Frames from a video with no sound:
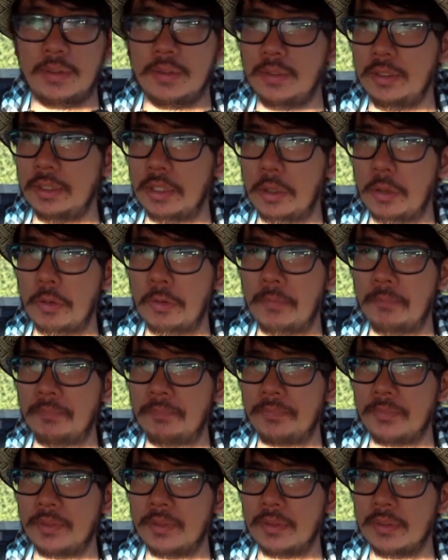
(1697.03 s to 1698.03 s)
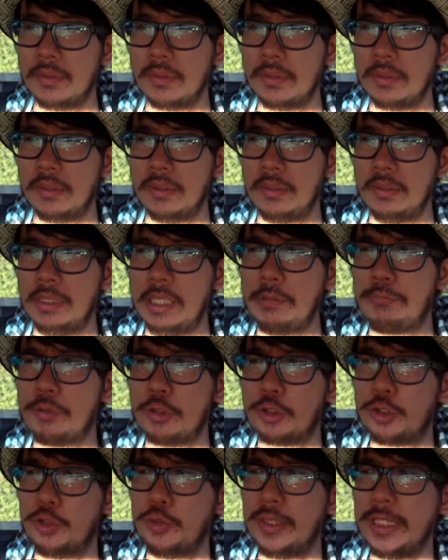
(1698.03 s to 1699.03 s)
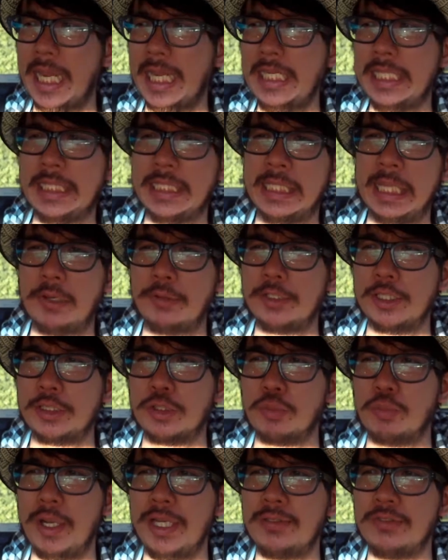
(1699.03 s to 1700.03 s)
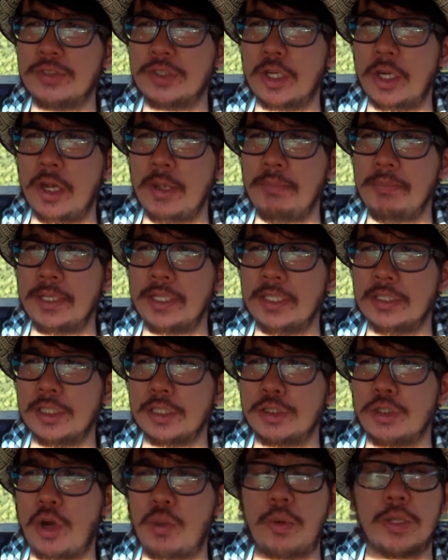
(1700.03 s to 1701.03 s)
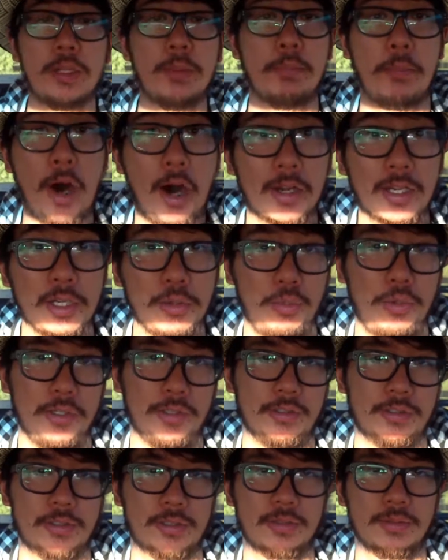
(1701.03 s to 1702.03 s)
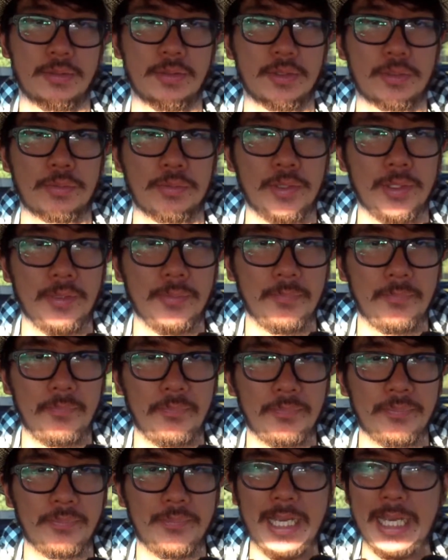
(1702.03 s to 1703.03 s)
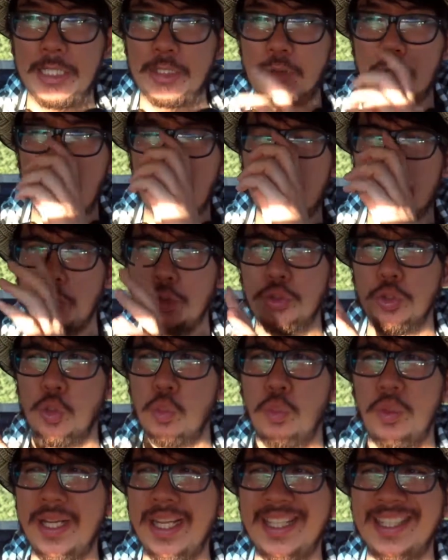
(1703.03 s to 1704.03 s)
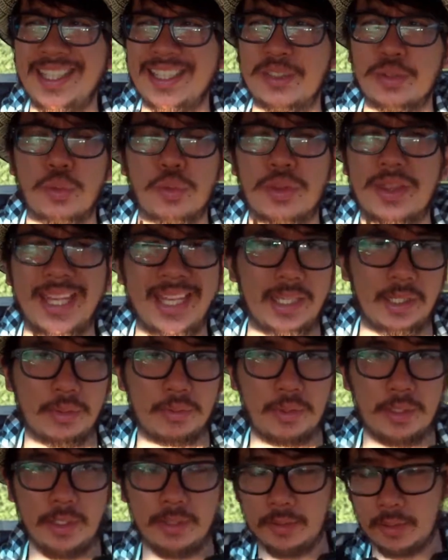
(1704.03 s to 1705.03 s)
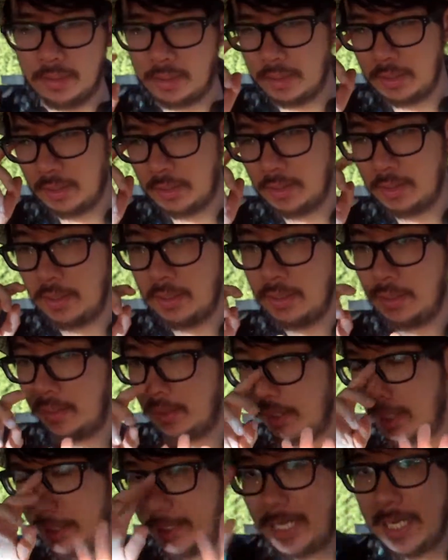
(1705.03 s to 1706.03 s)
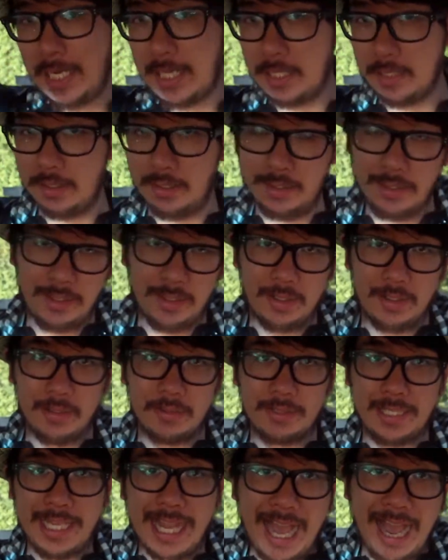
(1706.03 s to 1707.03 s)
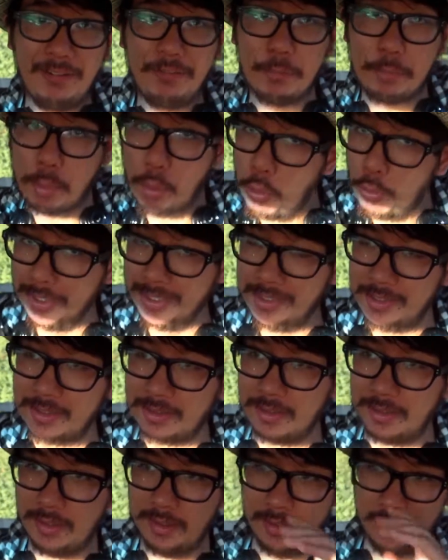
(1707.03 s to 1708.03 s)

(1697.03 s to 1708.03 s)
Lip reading: You know, if you're doing anything else, it's a waste of time because it's not what the market wants, right? And you're off doing your weird little thing, right? And yeah, they have a point,